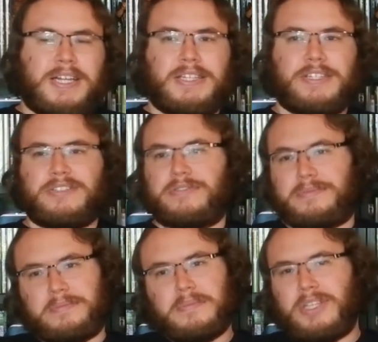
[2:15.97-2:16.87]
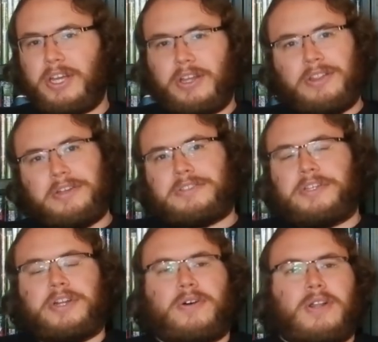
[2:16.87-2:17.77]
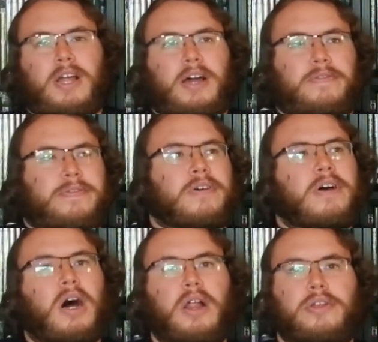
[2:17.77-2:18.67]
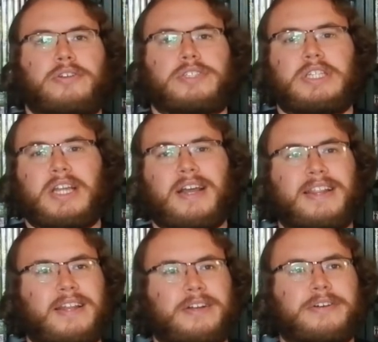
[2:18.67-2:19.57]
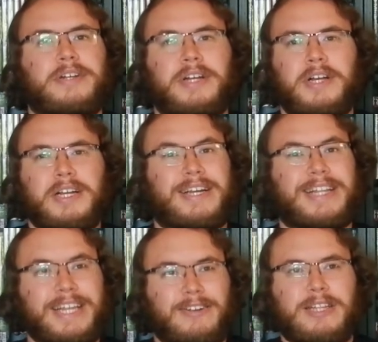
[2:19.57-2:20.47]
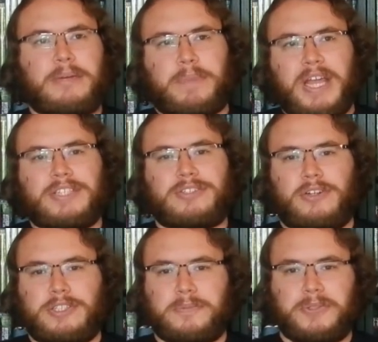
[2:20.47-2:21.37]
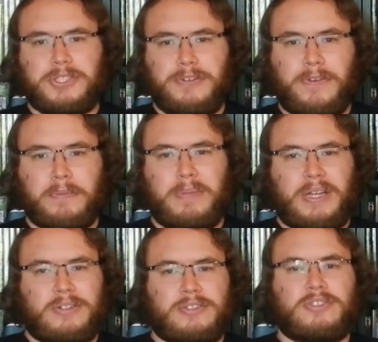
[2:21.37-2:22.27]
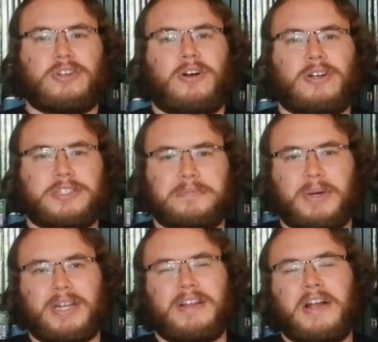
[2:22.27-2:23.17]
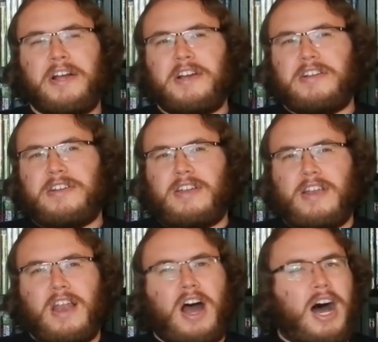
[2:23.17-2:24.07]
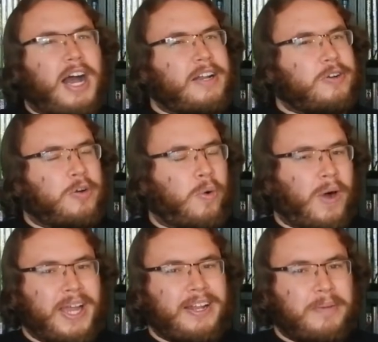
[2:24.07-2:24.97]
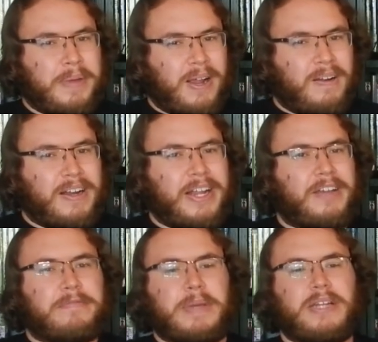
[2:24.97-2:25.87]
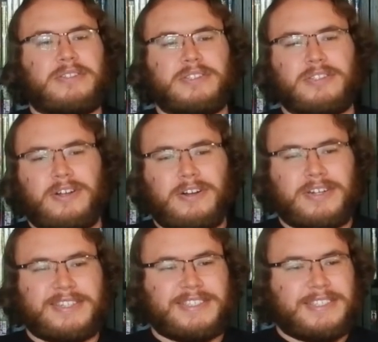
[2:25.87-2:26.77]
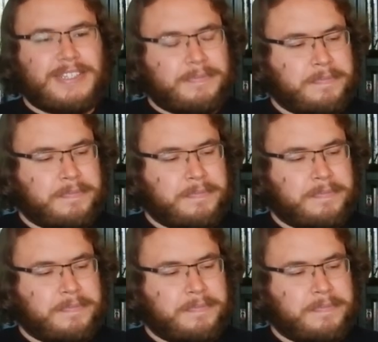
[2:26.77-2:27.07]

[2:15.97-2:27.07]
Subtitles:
There's you know, a lot of others in there that are clearly based on specific Beatles songs, but not quite a parody of Beatles songs.